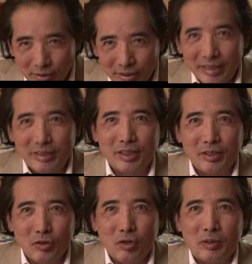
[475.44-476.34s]
leading
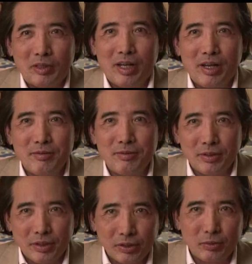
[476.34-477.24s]
a normal
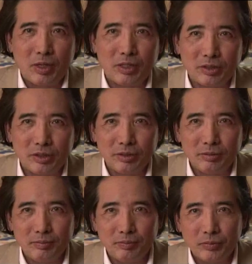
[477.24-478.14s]
life in the West.
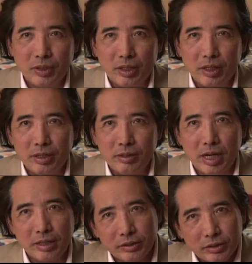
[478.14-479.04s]

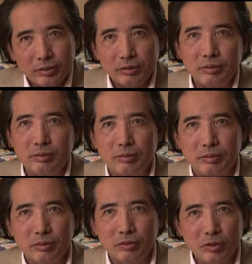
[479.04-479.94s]
And
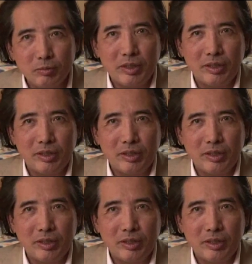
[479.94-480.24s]
not